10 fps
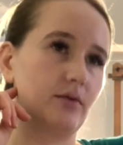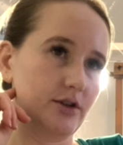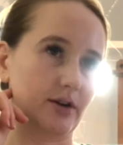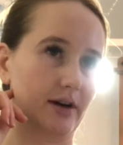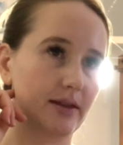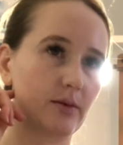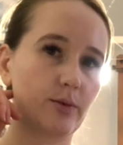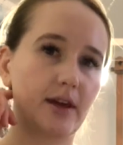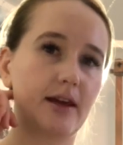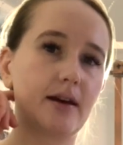during the
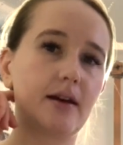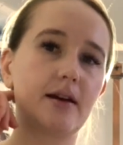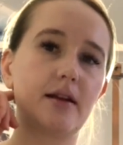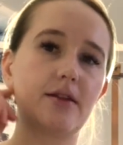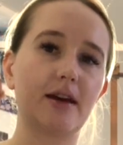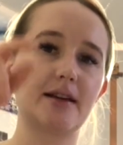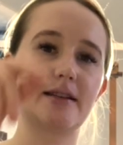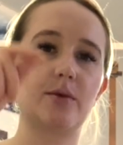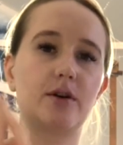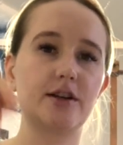week things
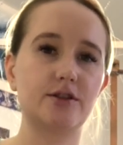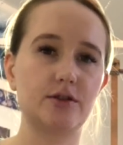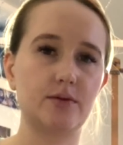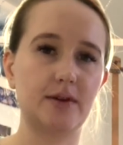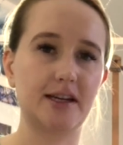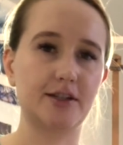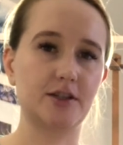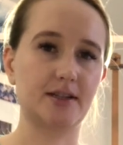I want to do each